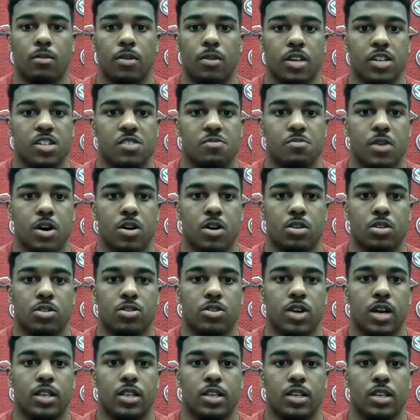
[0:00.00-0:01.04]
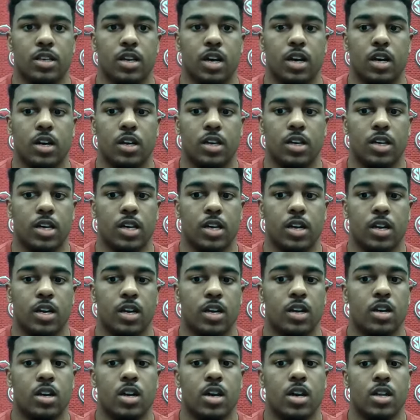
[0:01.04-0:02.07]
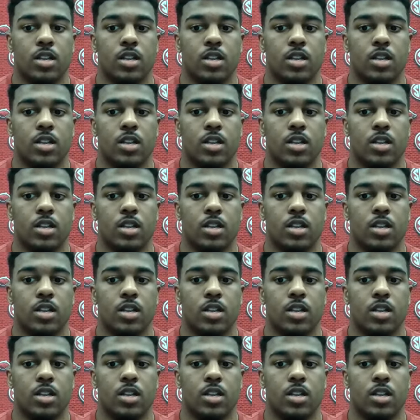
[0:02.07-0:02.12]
His motor throughout the year,